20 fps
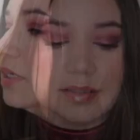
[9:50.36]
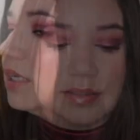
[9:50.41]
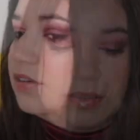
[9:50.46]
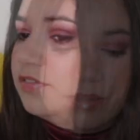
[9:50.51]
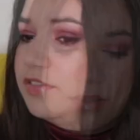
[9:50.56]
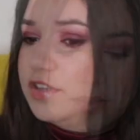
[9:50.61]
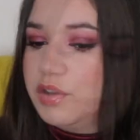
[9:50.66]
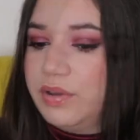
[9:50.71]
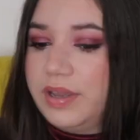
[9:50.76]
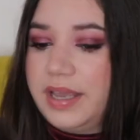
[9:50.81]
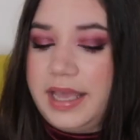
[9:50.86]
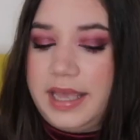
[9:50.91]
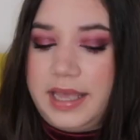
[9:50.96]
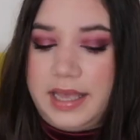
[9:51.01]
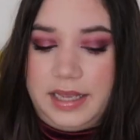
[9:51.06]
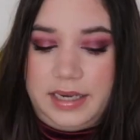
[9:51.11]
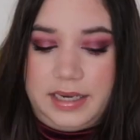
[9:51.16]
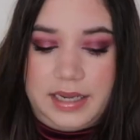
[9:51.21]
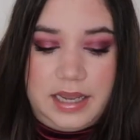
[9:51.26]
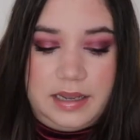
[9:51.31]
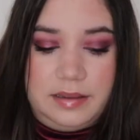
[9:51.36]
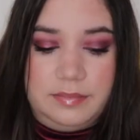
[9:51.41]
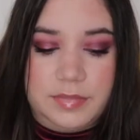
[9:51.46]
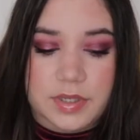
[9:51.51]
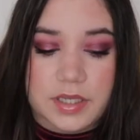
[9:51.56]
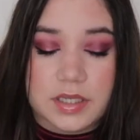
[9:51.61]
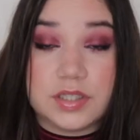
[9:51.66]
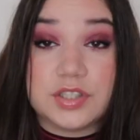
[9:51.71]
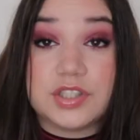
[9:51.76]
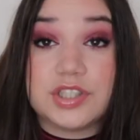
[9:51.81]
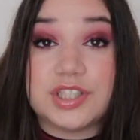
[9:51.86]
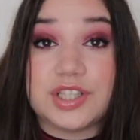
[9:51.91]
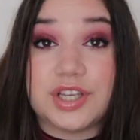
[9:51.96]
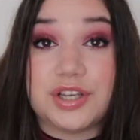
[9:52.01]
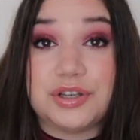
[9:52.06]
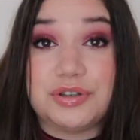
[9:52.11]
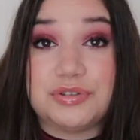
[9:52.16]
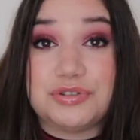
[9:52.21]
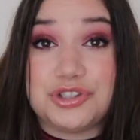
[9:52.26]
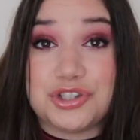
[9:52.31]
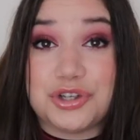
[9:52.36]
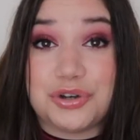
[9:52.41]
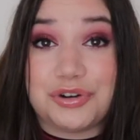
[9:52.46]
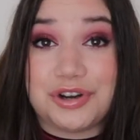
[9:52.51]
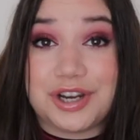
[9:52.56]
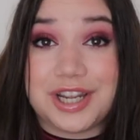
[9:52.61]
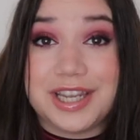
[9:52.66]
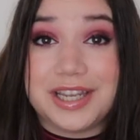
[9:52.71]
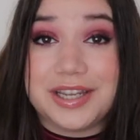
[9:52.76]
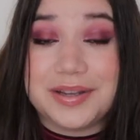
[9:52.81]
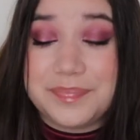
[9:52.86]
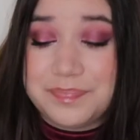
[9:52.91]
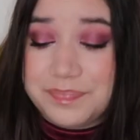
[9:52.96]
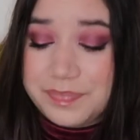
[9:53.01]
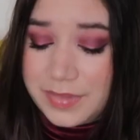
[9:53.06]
If you can, I'm so sorry.